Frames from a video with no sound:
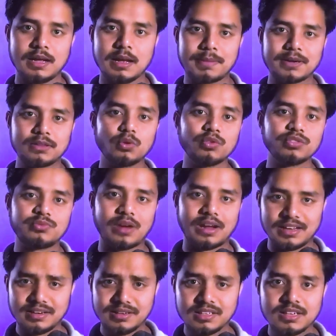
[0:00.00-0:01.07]
But those
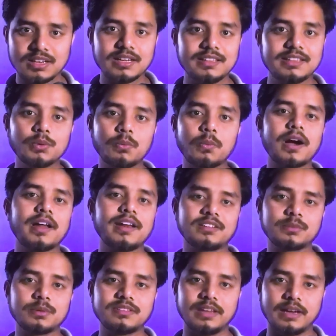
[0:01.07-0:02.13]
failures, they were
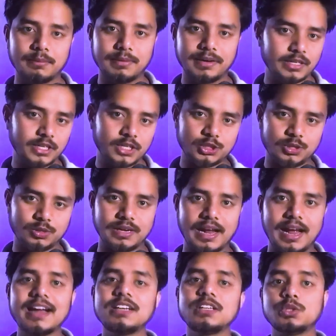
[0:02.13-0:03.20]
expensive education.
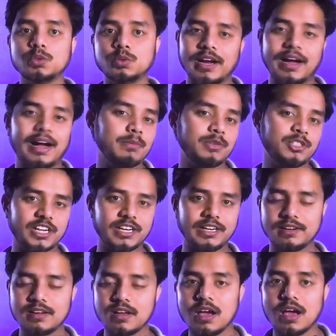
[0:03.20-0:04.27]
And today I am
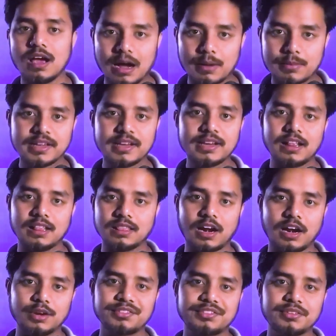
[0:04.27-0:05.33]
sharing everything I
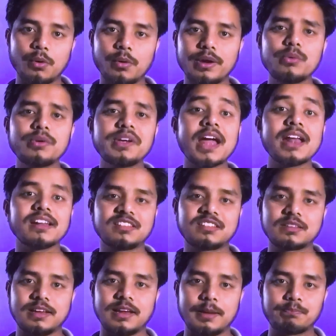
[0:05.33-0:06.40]
learned so you can
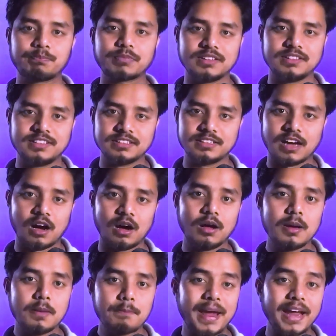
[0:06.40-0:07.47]
skip the
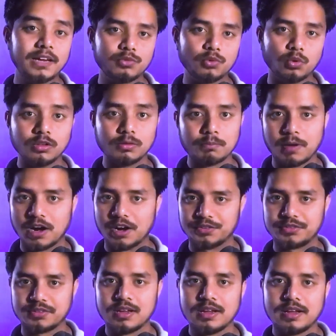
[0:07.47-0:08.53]
painful parts.